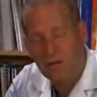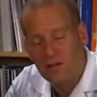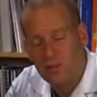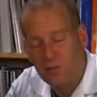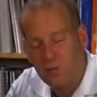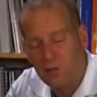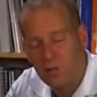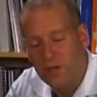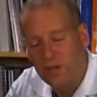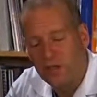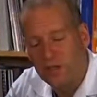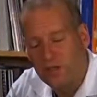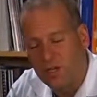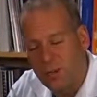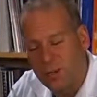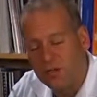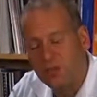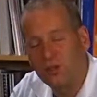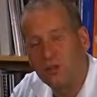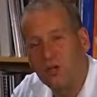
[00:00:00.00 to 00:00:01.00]
If we can
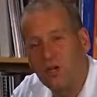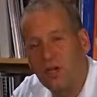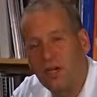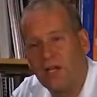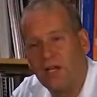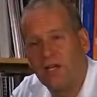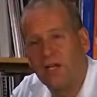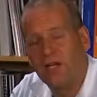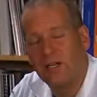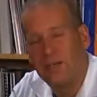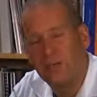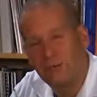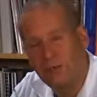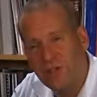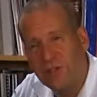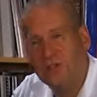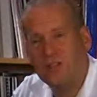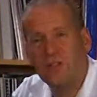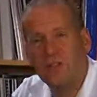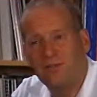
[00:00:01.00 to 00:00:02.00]
demonstrate in a
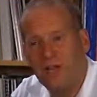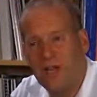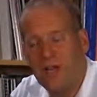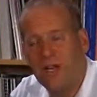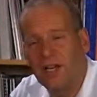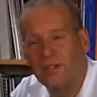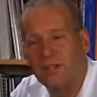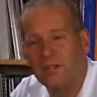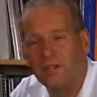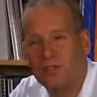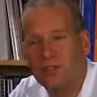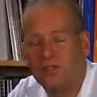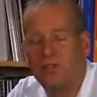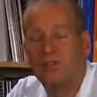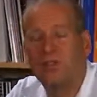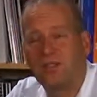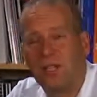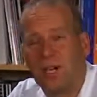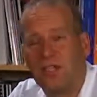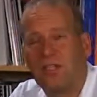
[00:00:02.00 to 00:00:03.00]
convincing fashion to
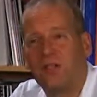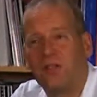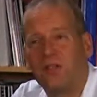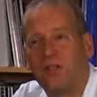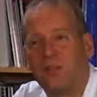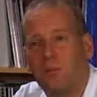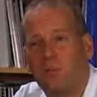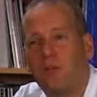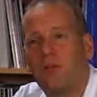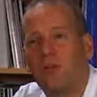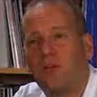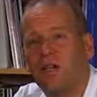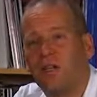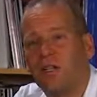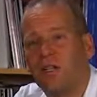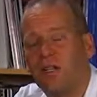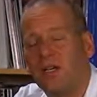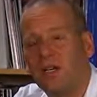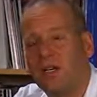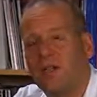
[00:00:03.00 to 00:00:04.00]
the scientific
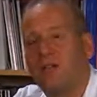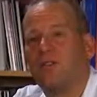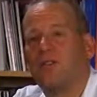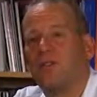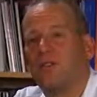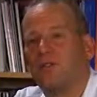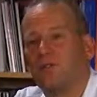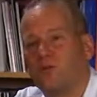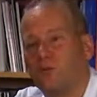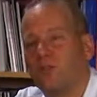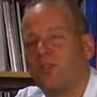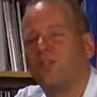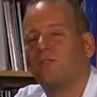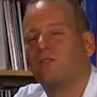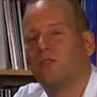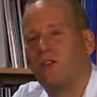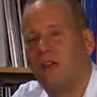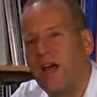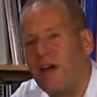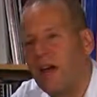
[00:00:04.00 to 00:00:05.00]
community that there's real
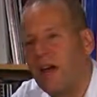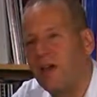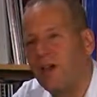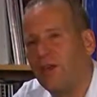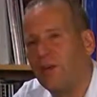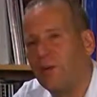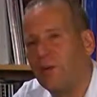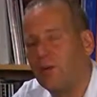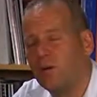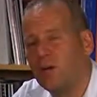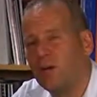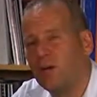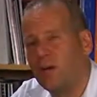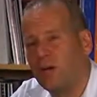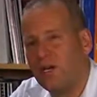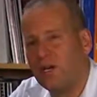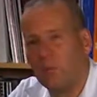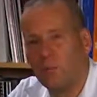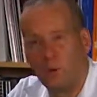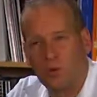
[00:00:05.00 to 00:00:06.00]
value
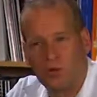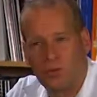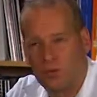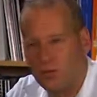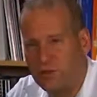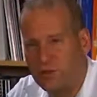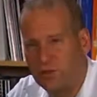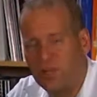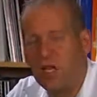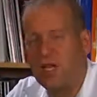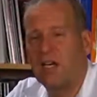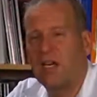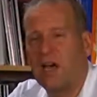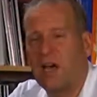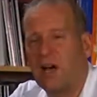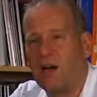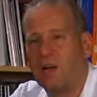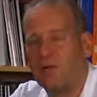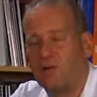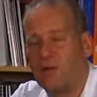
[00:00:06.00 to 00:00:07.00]
in a more sophisticated
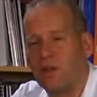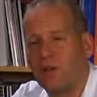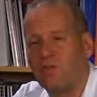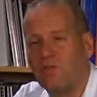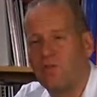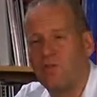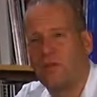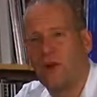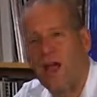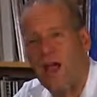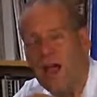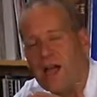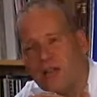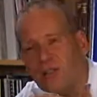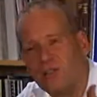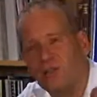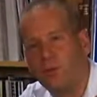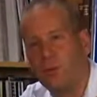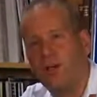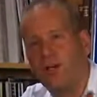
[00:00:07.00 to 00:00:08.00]
algorithm for
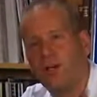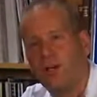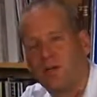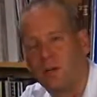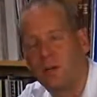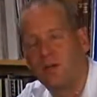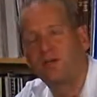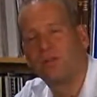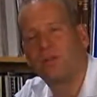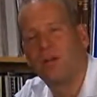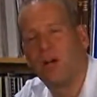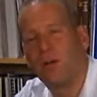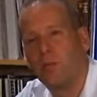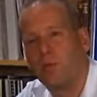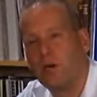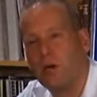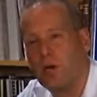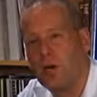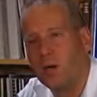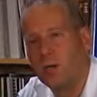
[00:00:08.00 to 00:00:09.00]
actuating a pulsatile
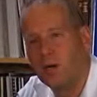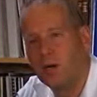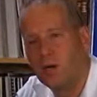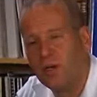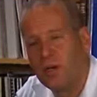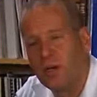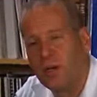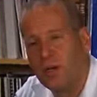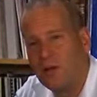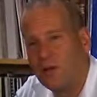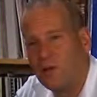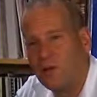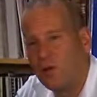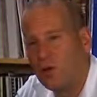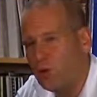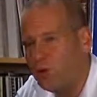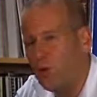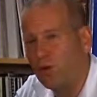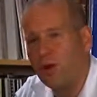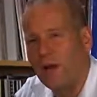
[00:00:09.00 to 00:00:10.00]
pump, then
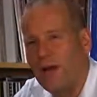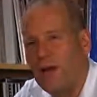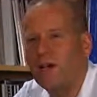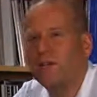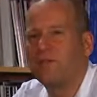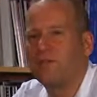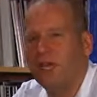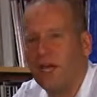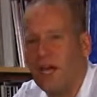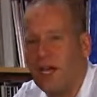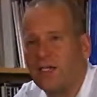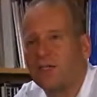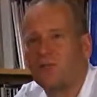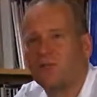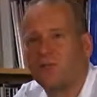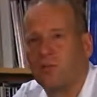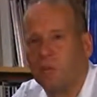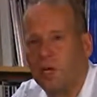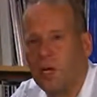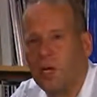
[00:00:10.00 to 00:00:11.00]
you won't have to ask
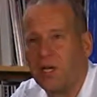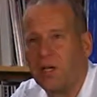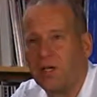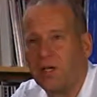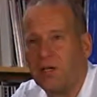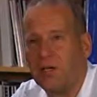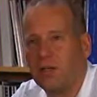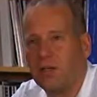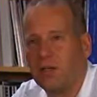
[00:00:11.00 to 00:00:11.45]
for money.